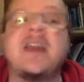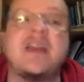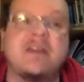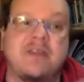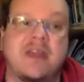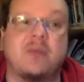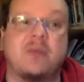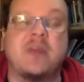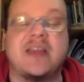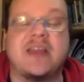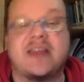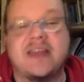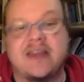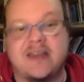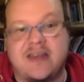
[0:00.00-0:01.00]
Then we're going
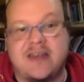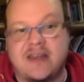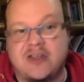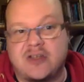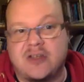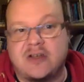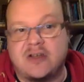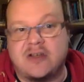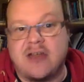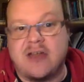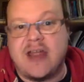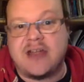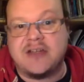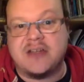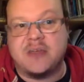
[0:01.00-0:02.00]
to get a knee-jerk
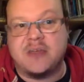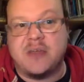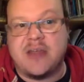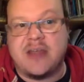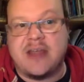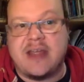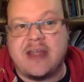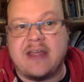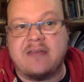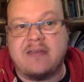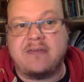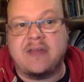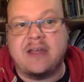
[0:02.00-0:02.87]
reaction, and we're going to have